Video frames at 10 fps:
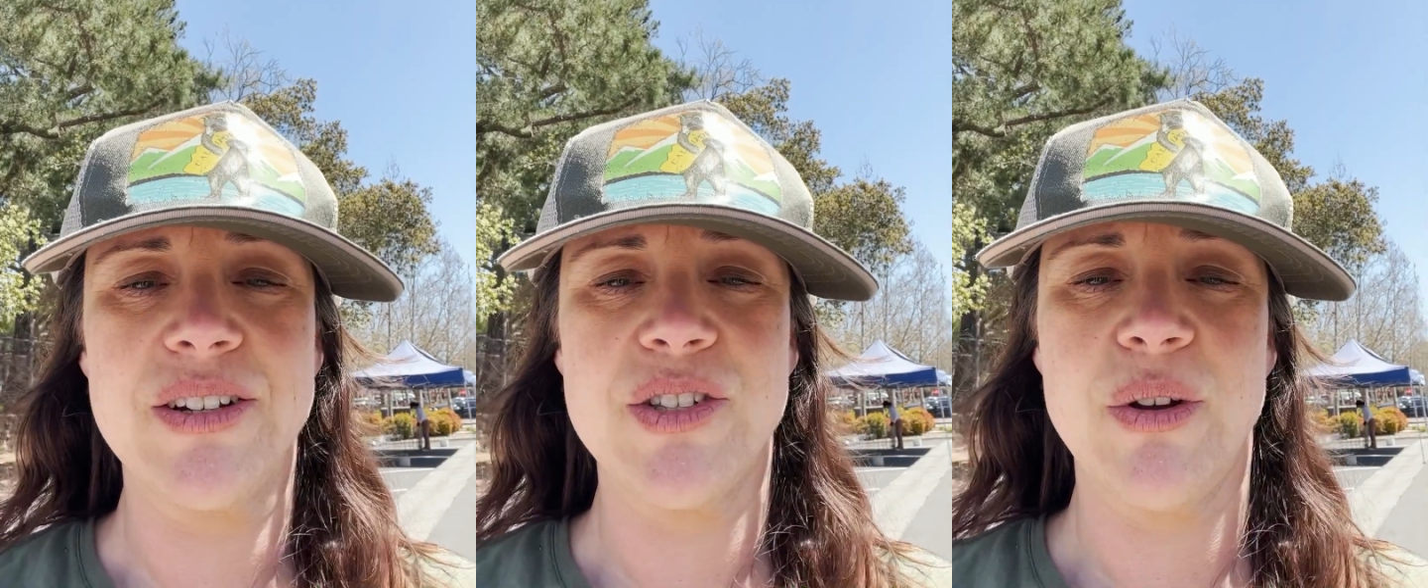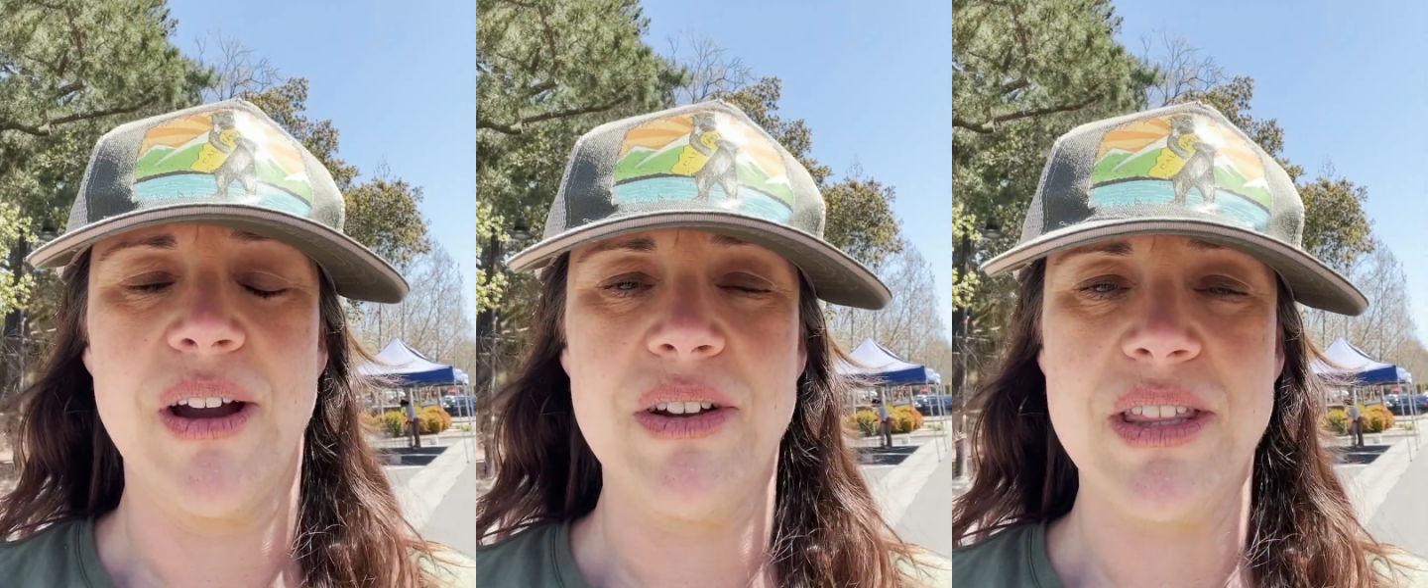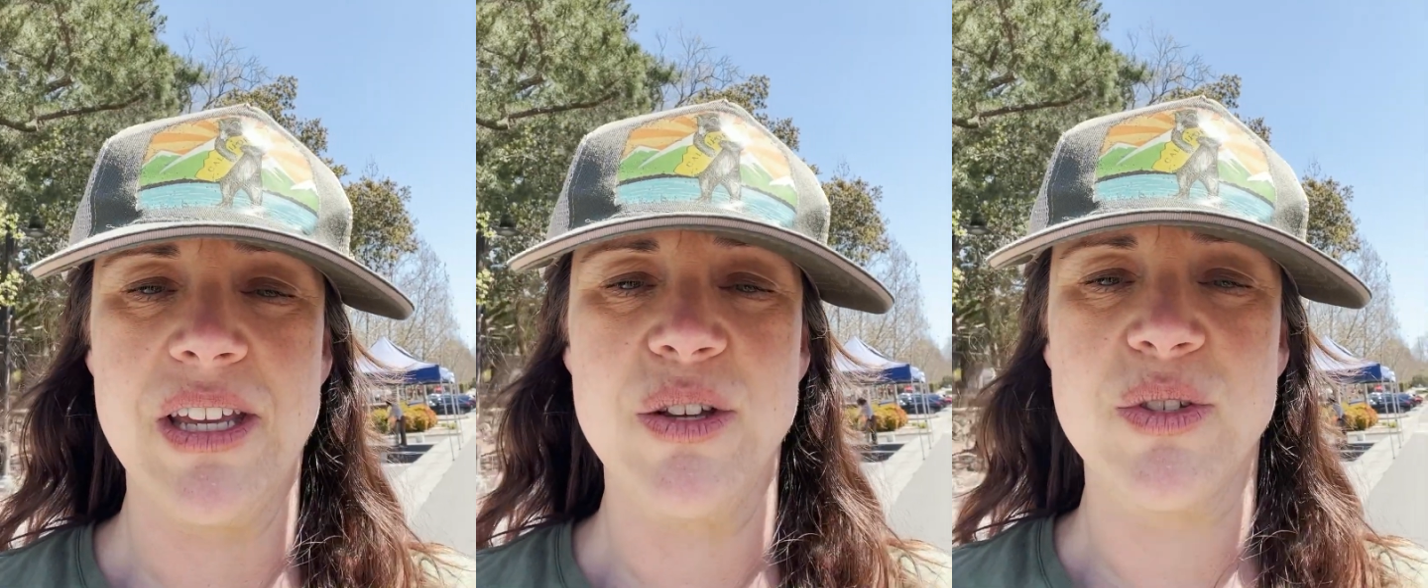So
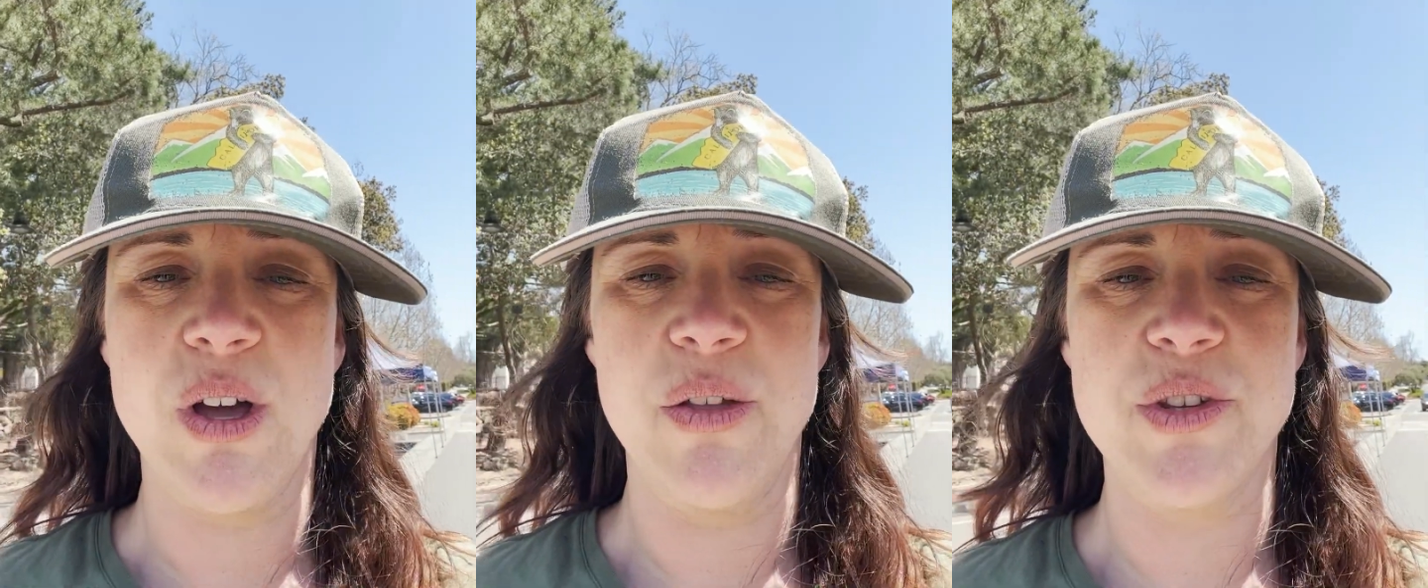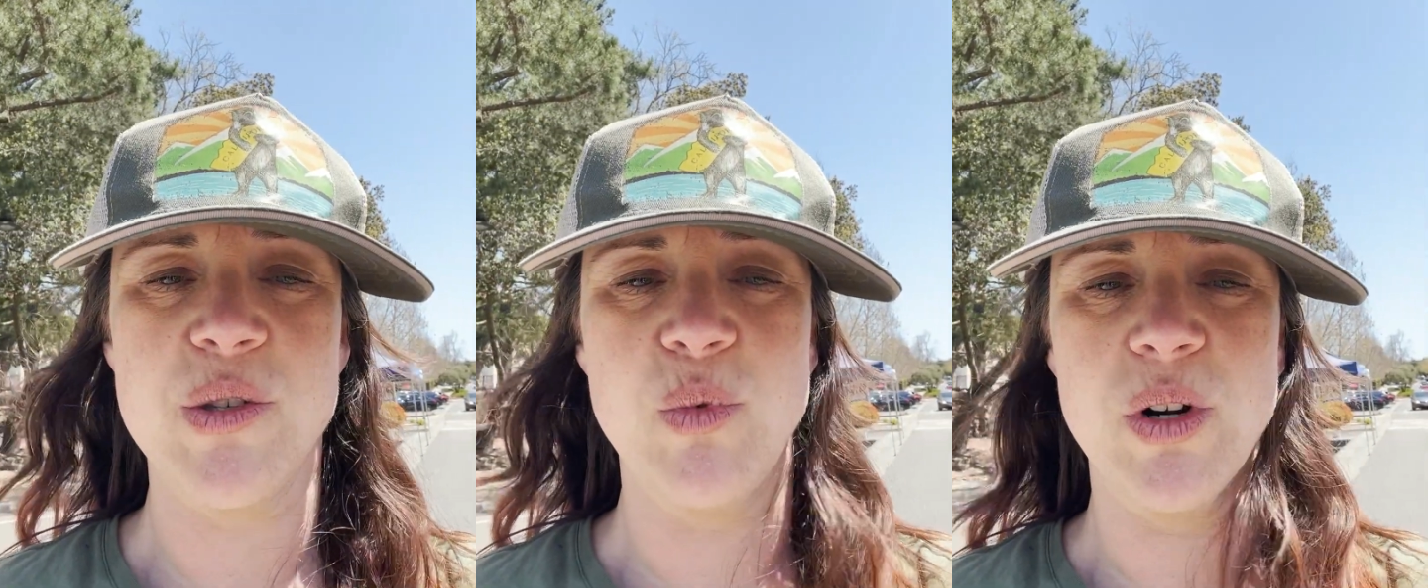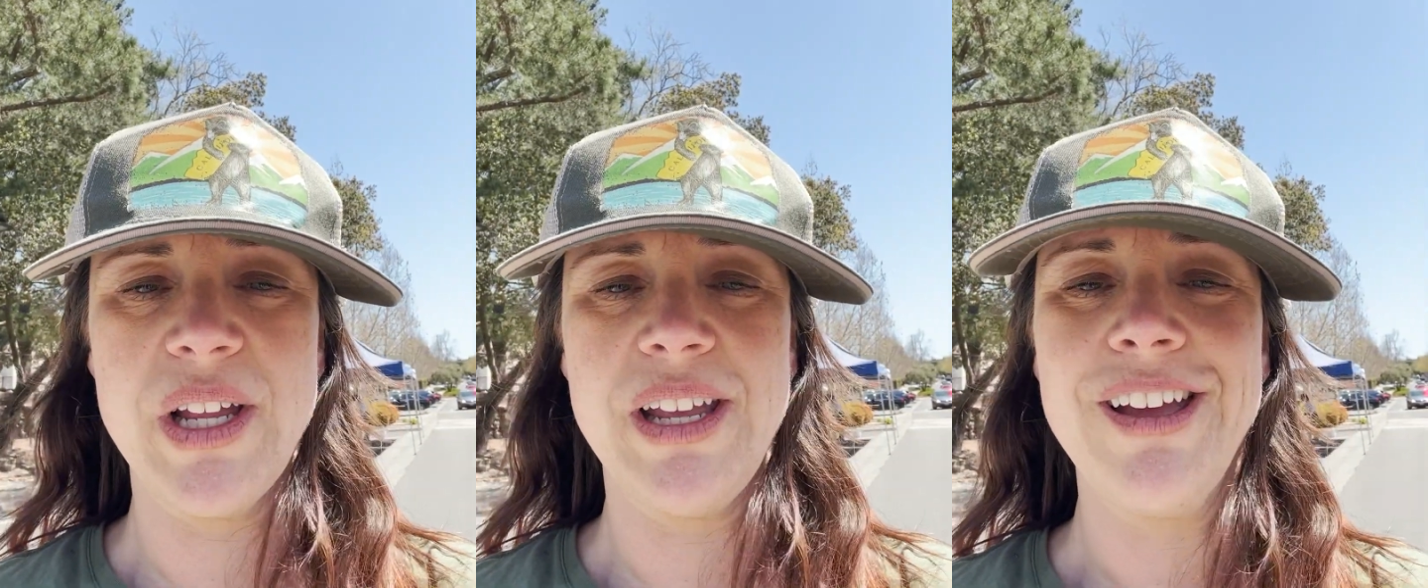everything you saw this
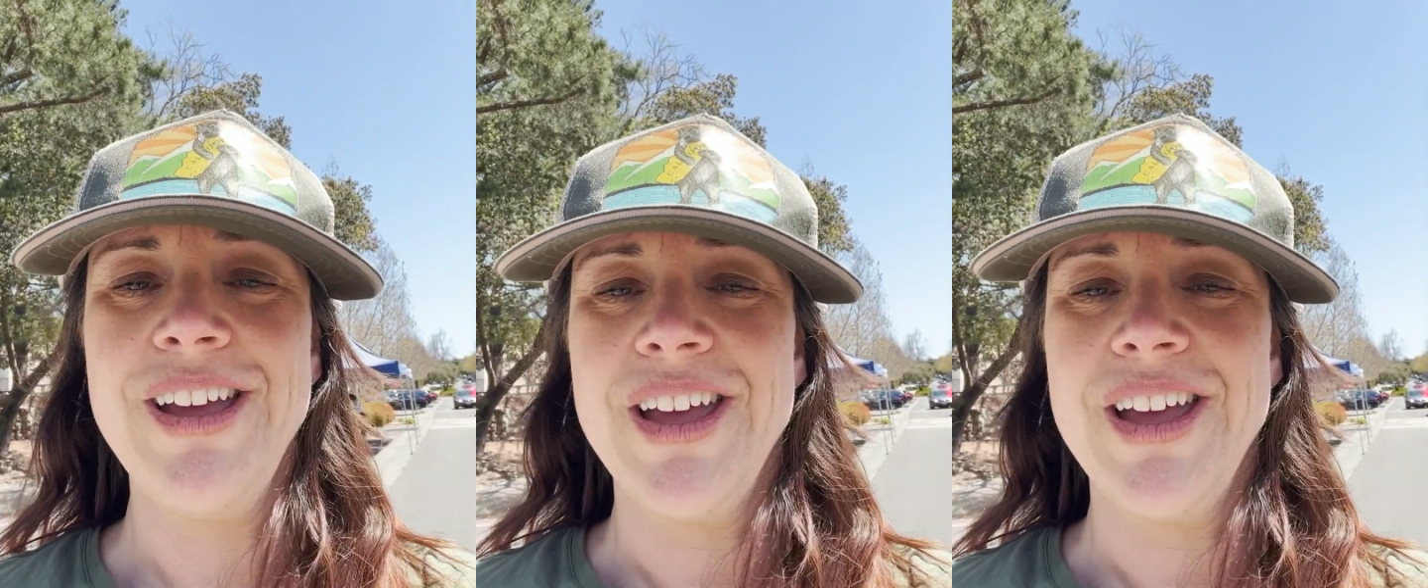morning